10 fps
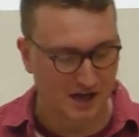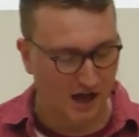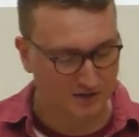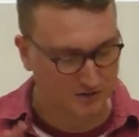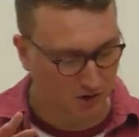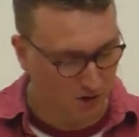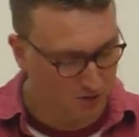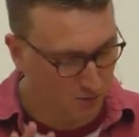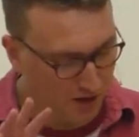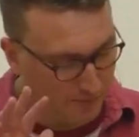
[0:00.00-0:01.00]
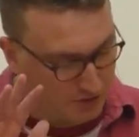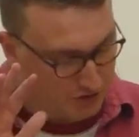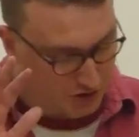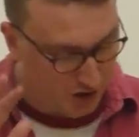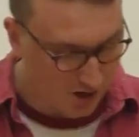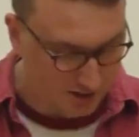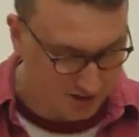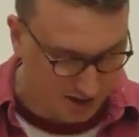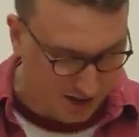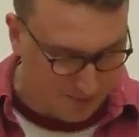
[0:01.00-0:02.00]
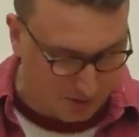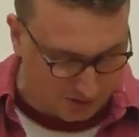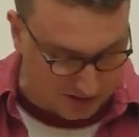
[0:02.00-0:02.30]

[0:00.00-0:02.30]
as God will keep his church because